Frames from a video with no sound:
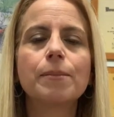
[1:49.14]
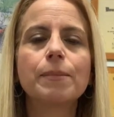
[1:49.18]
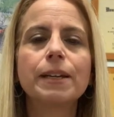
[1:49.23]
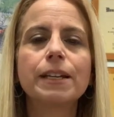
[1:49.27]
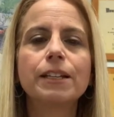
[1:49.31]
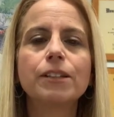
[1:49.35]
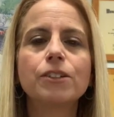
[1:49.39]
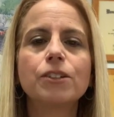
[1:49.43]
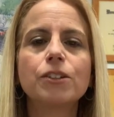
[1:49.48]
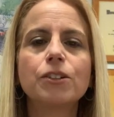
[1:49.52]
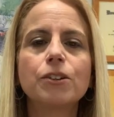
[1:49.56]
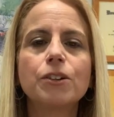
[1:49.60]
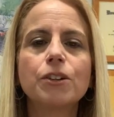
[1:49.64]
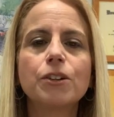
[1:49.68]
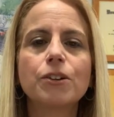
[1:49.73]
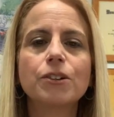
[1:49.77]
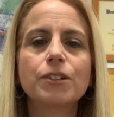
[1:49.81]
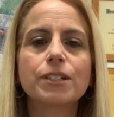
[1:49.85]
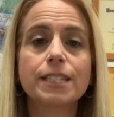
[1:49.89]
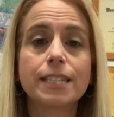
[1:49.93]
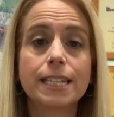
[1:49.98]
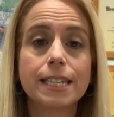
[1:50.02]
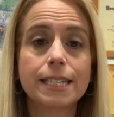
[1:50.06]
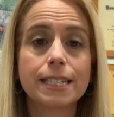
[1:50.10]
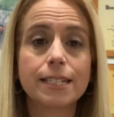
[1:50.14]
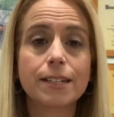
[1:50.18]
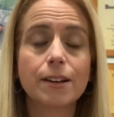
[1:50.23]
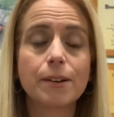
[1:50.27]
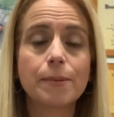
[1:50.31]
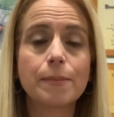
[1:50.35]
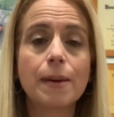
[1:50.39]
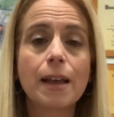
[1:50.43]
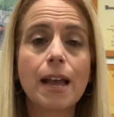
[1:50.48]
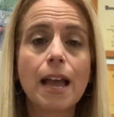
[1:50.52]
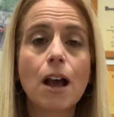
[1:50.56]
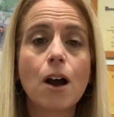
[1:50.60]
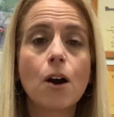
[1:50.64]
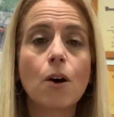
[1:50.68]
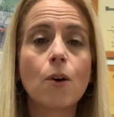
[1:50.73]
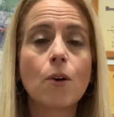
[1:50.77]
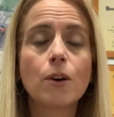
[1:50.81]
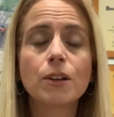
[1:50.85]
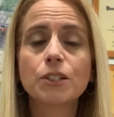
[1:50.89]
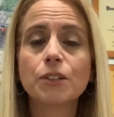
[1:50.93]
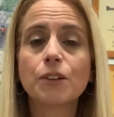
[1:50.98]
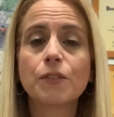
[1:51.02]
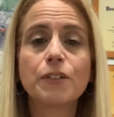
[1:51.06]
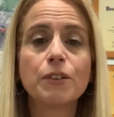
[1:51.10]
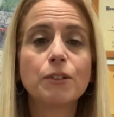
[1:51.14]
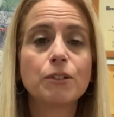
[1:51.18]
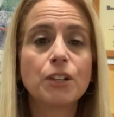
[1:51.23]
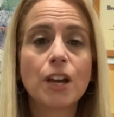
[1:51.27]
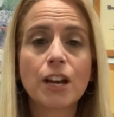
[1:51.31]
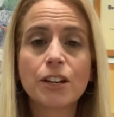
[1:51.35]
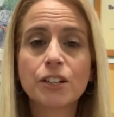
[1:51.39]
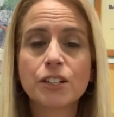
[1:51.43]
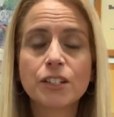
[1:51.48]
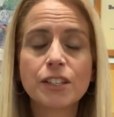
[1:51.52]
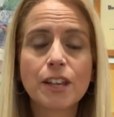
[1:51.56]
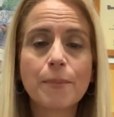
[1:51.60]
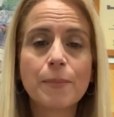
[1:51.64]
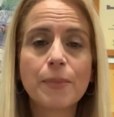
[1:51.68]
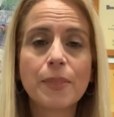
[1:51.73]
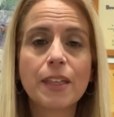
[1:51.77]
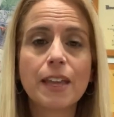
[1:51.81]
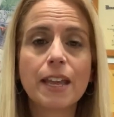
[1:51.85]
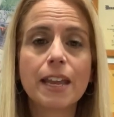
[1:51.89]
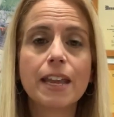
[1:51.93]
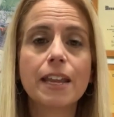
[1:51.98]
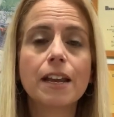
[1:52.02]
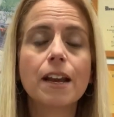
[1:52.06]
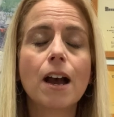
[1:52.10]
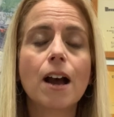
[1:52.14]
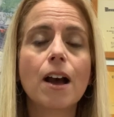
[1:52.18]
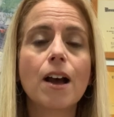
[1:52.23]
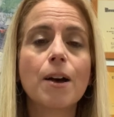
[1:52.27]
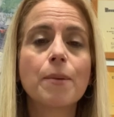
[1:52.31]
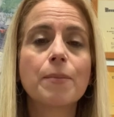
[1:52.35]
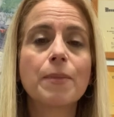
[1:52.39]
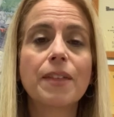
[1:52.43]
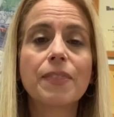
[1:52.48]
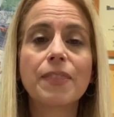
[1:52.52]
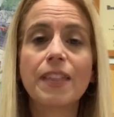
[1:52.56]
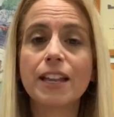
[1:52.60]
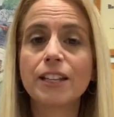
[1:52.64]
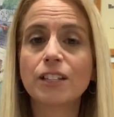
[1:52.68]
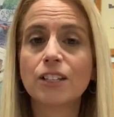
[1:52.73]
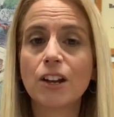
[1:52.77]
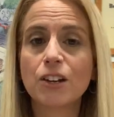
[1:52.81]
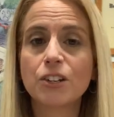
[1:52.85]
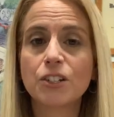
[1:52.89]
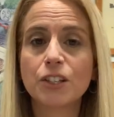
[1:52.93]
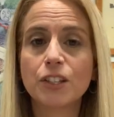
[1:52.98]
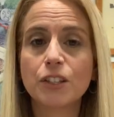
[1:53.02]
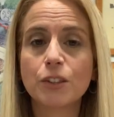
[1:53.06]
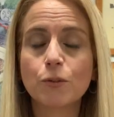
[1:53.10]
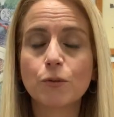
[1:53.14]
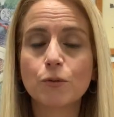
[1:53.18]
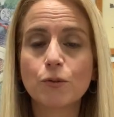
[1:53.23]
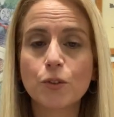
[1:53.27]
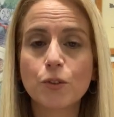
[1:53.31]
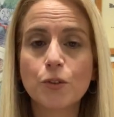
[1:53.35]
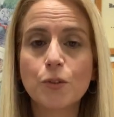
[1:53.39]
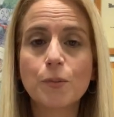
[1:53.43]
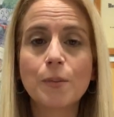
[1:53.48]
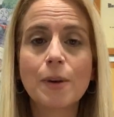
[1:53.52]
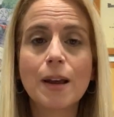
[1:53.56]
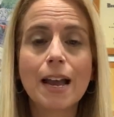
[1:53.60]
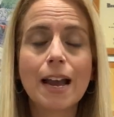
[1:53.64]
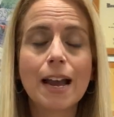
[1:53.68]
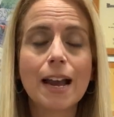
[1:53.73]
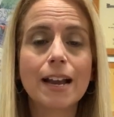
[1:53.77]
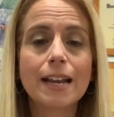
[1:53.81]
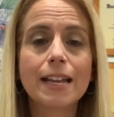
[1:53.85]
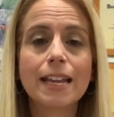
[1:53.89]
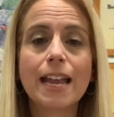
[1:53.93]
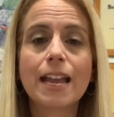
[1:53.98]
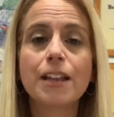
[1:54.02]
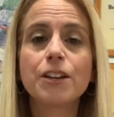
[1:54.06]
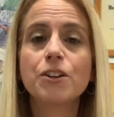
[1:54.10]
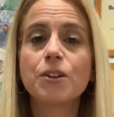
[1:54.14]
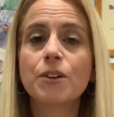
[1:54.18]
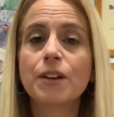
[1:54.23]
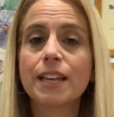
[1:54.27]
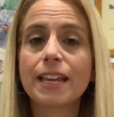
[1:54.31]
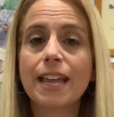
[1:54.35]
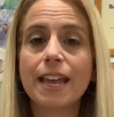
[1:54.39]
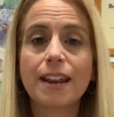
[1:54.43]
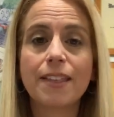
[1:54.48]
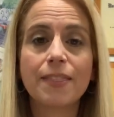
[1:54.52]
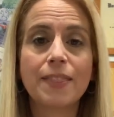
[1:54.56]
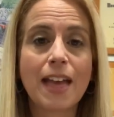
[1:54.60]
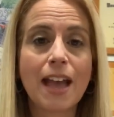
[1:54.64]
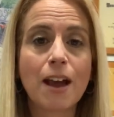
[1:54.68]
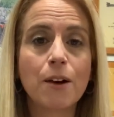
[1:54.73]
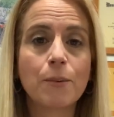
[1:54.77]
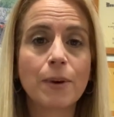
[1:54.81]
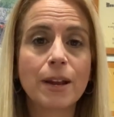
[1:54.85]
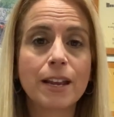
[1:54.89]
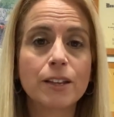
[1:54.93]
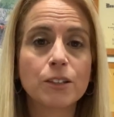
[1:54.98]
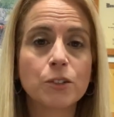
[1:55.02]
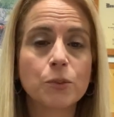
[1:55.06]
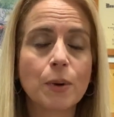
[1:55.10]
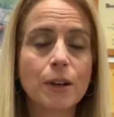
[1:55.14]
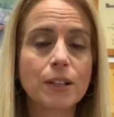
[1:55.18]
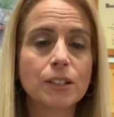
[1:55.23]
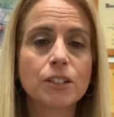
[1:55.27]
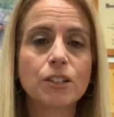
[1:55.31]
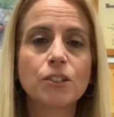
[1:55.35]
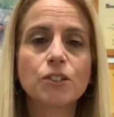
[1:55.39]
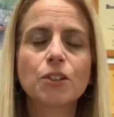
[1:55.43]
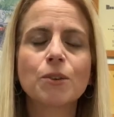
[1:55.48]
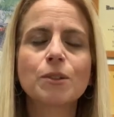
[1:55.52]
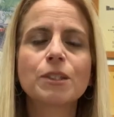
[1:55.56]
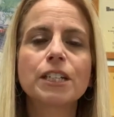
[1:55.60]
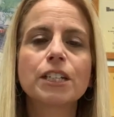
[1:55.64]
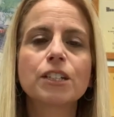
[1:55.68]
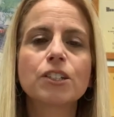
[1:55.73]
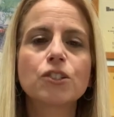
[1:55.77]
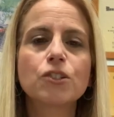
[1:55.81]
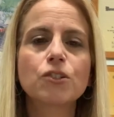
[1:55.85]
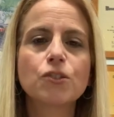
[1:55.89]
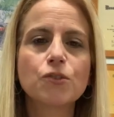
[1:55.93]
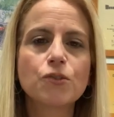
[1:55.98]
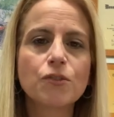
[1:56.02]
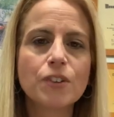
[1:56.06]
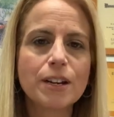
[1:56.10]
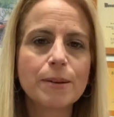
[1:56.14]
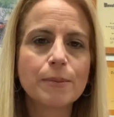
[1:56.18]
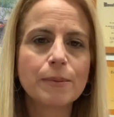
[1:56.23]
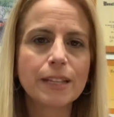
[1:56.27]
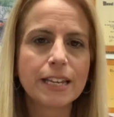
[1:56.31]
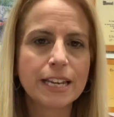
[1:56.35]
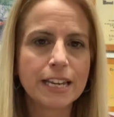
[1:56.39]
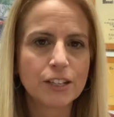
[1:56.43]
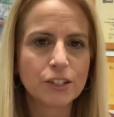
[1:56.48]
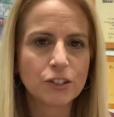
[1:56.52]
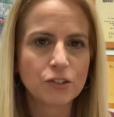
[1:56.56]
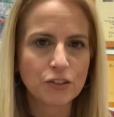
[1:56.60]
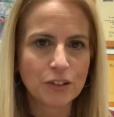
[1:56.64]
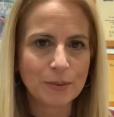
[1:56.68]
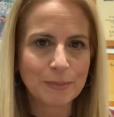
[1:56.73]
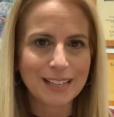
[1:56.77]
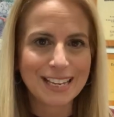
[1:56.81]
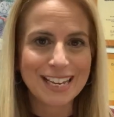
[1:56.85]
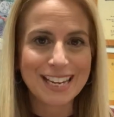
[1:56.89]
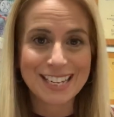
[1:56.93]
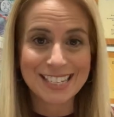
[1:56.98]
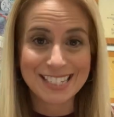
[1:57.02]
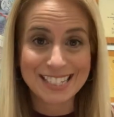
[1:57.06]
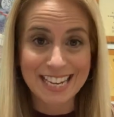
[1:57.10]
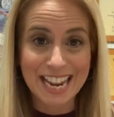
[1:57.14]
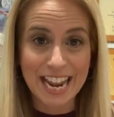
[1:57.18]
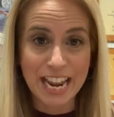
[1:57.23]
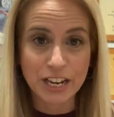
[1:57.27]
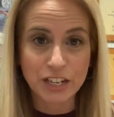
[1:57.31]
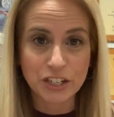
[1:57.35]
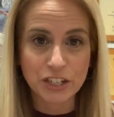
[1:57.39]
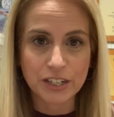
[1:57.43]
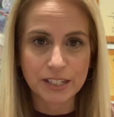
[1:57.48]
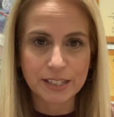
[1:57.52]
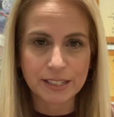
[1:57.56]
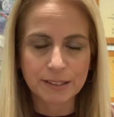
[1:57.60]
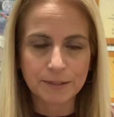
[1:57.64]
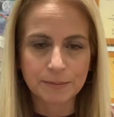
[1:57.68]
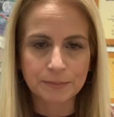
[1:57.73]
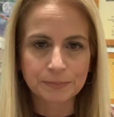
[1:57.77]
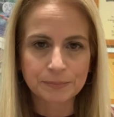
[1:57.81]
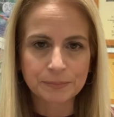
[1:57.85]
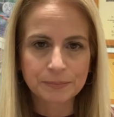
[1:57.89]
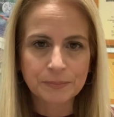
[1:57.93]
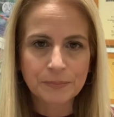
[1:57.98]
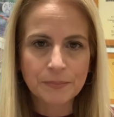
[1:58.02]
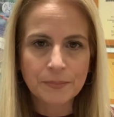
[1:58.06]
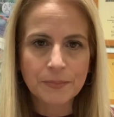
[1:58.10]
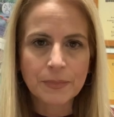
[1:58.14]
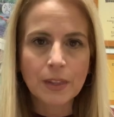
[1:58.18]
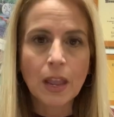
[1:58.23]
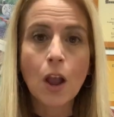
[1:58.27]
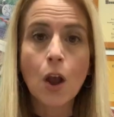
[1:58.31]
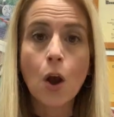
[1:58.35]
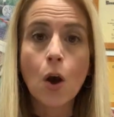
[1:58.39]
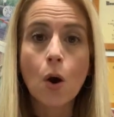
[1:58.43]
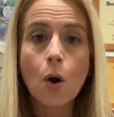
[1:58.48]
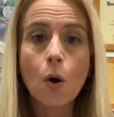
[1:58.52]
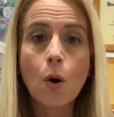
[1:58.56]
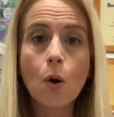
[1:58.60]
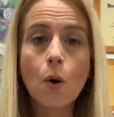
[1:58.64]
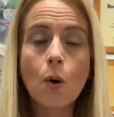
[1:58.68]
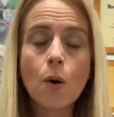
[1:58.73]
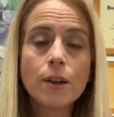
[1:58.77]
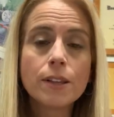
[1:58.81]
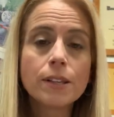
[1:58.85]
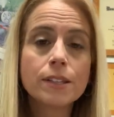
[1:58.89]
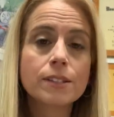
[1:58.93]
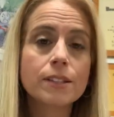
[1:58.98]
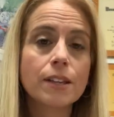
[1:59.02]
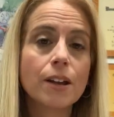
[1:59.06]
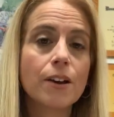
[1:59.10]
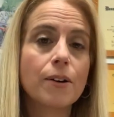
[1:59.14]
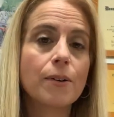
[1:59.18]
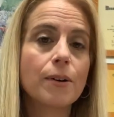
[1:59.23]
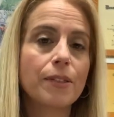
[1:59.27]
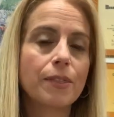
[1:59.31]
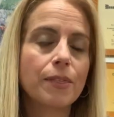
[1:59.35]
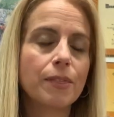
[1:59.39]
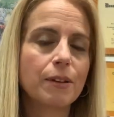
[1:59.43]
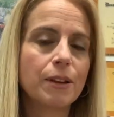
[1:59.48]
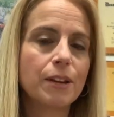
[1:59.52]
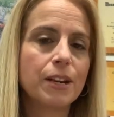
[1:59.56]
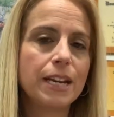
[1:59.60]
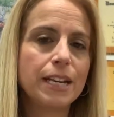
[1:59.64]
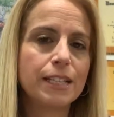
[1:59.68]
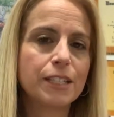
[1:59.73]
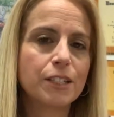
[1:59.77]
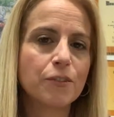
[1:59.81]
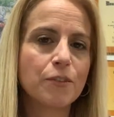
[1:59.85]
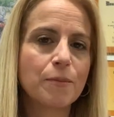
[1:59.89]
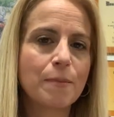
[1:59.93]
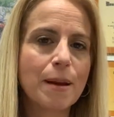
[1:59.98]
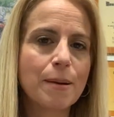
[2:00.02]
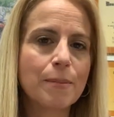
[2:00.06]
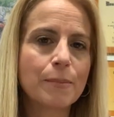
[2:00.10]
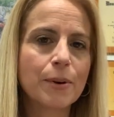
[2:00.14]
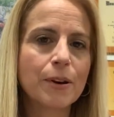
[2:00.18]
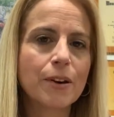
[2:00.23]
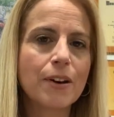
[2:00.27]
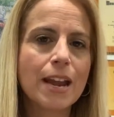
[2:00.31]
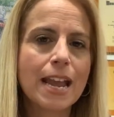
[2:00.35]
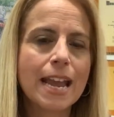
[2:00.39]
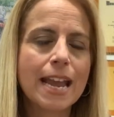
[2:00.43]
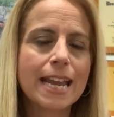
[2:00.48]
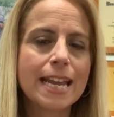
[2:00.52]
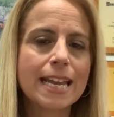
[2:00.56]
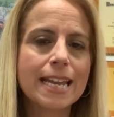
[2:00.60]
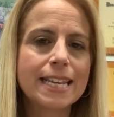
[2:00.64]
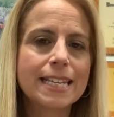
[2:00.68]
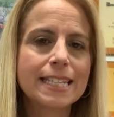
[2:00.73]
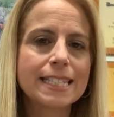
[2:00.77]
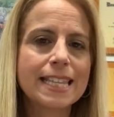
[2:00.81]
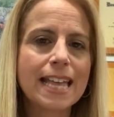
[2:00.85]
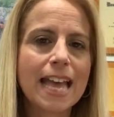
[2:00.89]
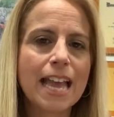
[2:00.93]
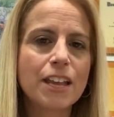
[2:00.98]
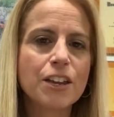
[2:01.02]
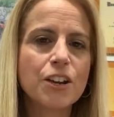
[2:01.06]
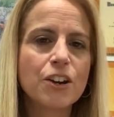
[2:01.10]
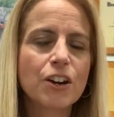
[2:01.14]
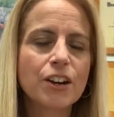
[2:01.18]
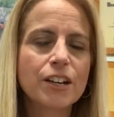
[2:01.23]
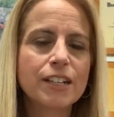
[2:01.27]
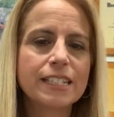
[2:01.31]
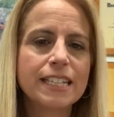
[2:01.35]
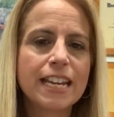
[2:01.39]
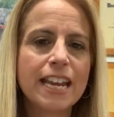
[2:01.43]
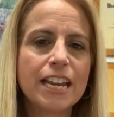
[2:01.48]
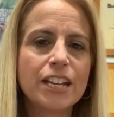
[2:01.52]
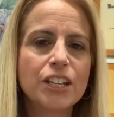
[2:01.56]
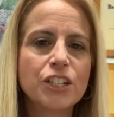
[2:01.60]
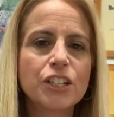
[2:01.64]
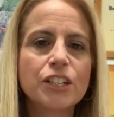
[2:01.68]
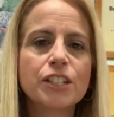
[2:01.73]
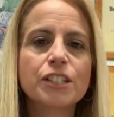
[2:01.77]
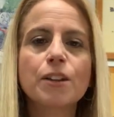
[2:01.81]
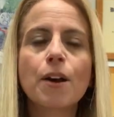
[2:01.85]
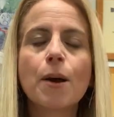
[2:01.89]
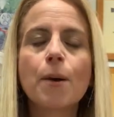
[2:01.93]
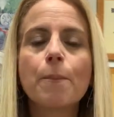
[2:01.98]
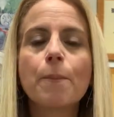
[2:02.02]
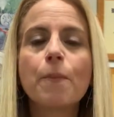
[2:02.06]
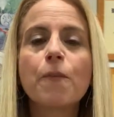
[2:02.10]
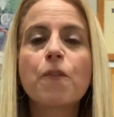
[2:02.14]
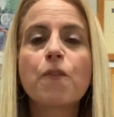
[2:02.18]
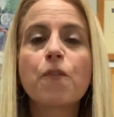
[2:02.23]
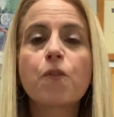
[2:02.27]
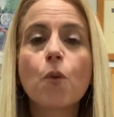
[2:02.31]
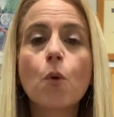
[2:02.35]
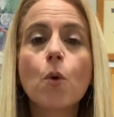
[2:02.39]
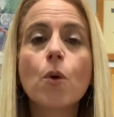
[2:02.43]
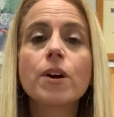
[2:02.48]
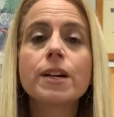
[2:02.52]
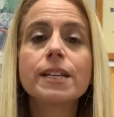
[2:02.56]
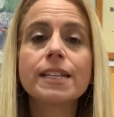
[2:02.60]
into your system. Also, if you touch something that they touched in the room, again, you can get it that way as well too. So it's extremely, extremely contagious. Also, you need to remember is that you're contagious 4